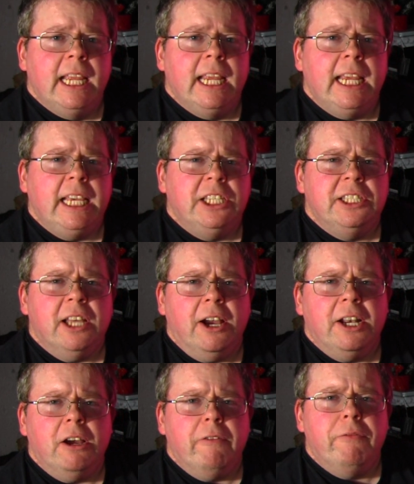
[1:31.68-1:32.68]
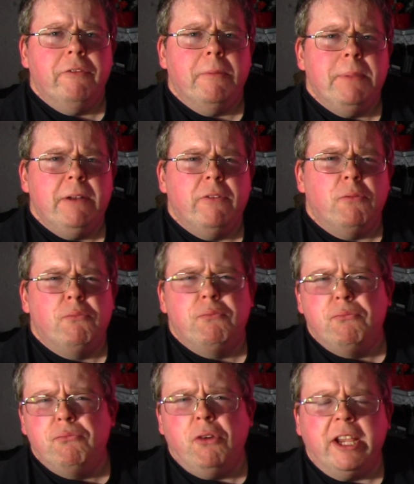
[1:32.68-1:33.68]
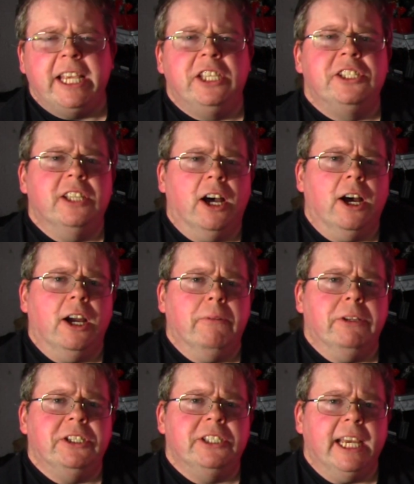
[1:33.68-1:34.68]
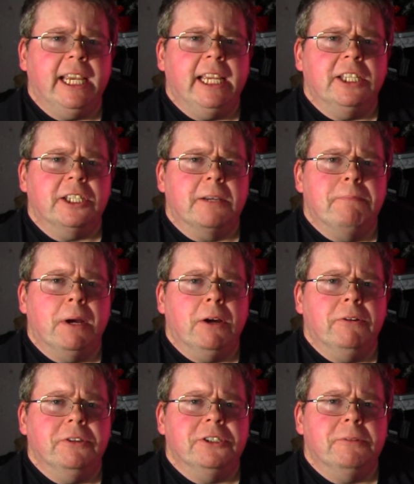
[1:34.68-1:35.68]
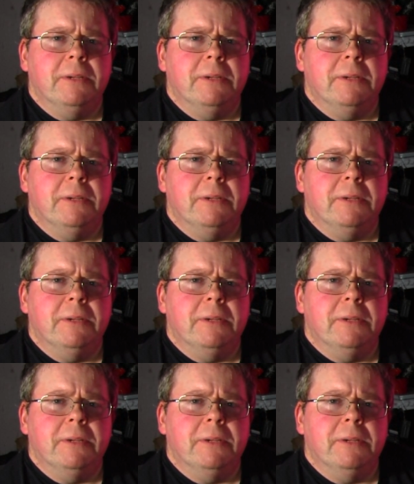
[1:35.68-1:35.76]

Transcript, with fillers: He started off a bit of a rocky start, I would say, as a composer.